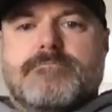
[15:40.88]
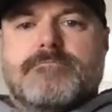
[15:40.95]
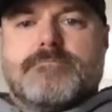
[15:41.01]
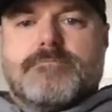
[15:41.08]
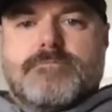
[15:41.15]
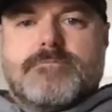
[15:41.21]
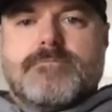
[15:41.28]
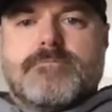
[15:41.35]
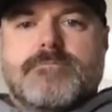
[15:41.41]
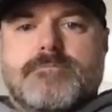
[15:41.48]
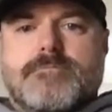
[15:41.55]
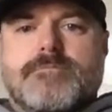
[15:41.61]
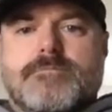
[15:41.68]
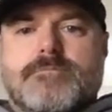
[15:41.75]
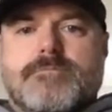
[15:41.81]

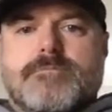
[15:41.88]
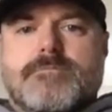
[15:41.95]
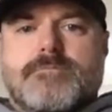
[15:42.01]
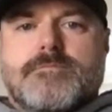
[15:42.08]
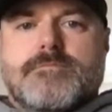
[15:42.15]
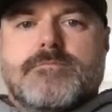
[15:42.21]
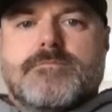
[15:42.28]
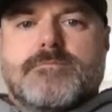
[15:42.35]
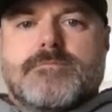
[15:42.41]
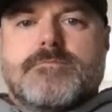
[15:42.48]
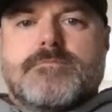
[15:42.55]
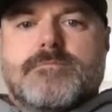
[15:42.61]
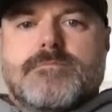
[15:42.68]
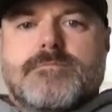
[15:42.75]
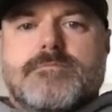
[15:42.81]

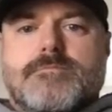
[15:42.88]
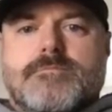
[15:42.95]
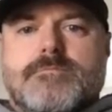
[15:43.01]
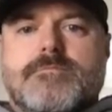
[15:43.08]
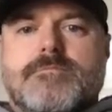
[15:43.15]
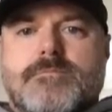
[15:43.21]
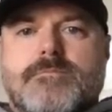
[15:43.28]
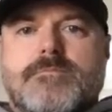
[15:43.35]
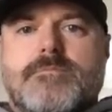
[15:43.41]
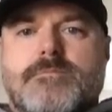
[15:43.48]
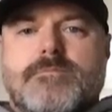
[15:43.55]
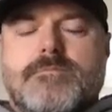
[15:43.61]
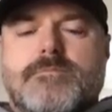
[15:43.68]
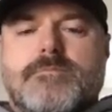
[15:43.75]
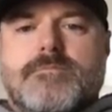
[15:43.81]

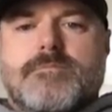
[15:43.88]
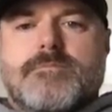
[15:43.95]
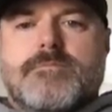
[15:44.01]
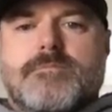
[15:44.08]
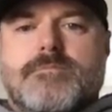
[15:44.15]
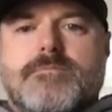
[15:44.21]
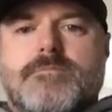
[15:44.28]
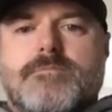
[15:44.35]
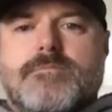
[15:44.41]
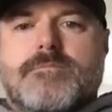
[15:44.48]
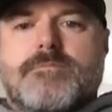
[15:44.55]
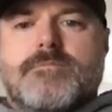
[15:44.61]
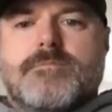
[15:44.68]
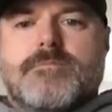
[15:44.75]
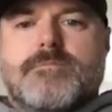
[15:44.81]

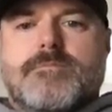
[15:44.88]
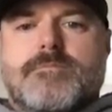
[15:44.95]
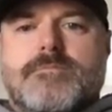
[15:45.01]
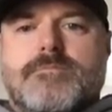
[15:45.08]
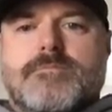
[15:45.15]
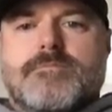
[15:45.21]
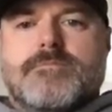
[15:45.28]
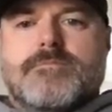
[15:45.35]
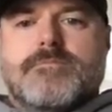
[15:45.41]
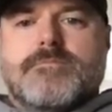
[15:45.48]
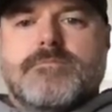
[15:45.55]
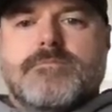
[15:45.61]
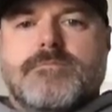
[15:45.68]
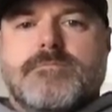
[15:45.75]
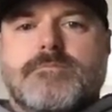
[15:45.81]

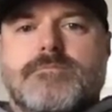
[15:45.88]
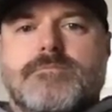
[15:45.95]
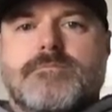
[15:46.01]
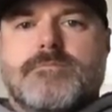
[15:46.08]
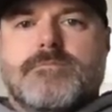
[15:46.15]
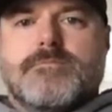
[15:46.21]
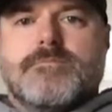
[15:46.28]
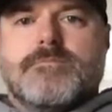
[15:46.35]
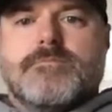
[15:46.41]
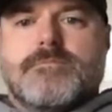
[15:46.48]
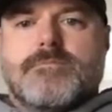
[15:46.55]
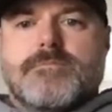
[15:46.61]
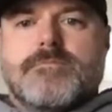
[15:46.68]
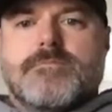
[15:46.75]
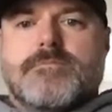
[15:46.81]

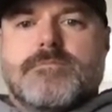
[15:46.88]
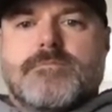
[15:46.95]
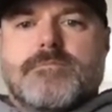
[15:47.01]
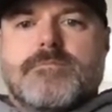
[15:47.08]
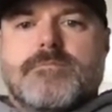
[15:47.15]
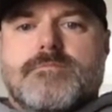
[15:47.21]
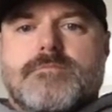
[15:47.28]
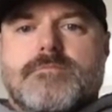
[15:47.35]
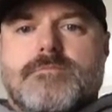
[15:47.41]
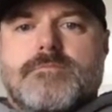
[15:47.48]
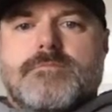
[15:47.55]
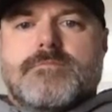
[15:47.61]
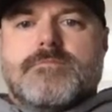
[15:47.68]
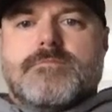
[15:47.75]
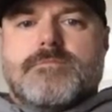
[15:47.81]

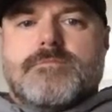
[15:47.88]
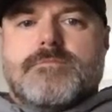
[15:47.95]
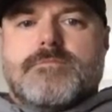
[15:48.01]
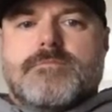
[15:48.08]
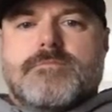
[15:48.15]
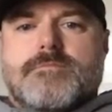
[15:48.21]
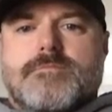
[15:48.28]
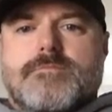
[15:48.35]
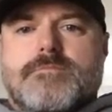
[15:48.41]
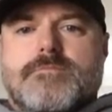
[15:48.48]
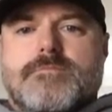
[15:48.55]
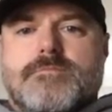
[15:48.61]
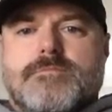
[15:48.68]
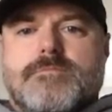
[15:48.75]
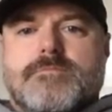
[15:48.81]
No words are spoken by the person on screen.